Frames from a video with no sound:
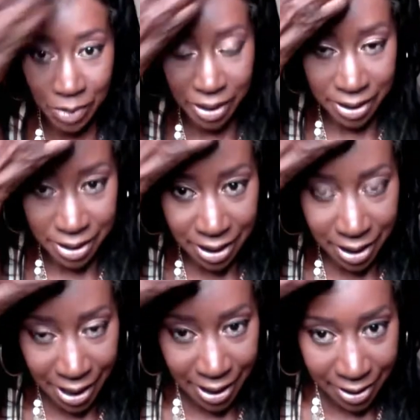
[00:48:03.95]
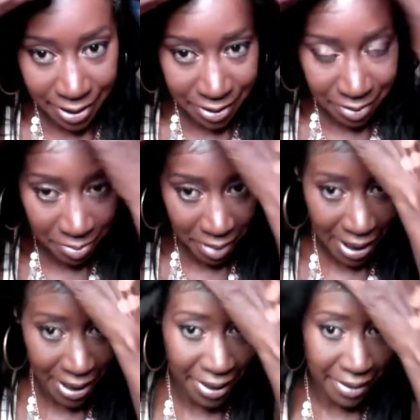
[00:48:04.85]
But this is how they look, look
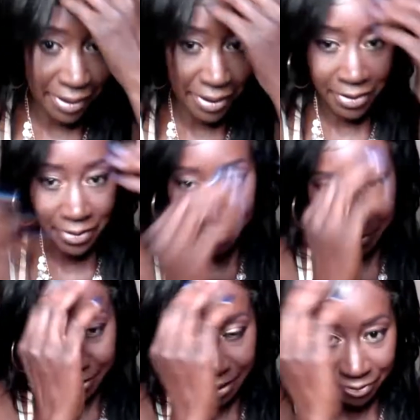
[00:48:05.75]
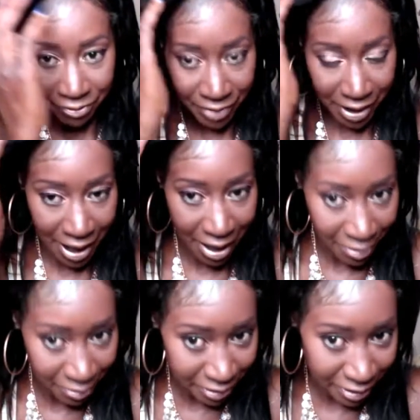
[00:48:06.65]
like. This is what it looked like.
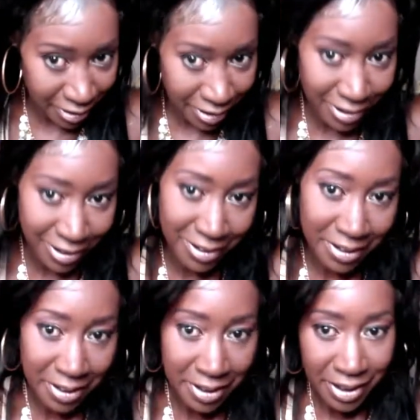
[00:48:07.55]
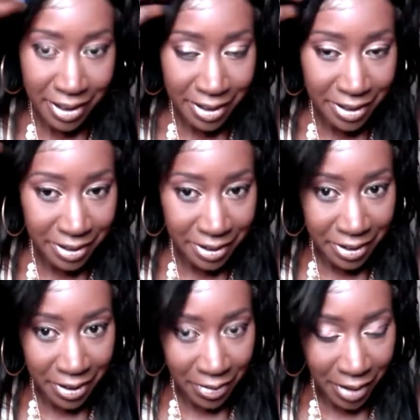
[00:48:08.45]
My hair, the curls done fell
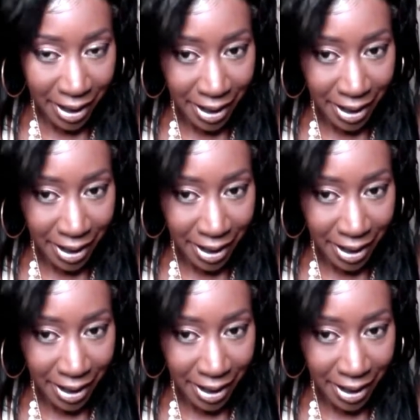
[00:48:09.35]
out.